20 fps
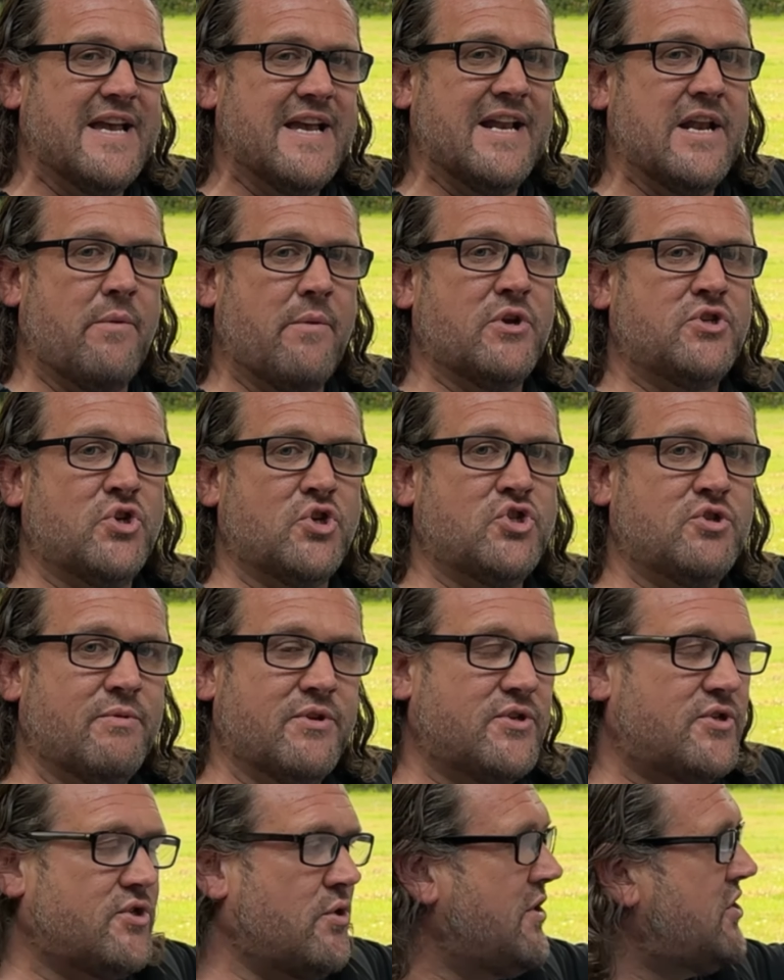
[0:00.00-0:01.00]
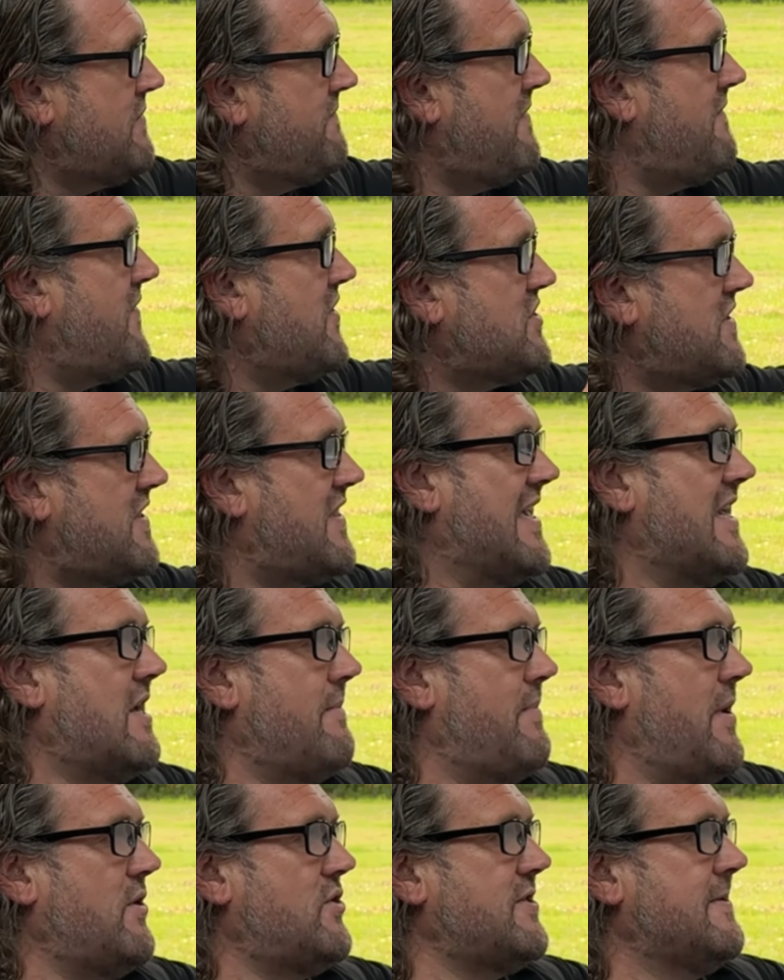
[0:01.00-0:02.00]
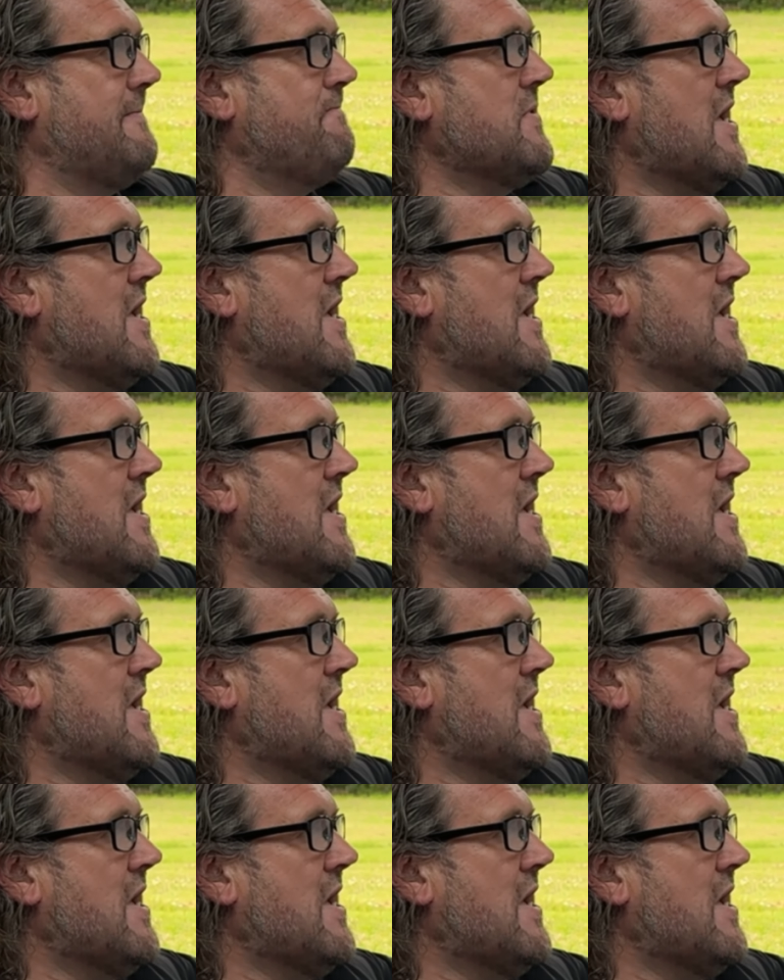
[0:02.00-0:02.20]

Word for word: in our judgment. So it's something for you to think about.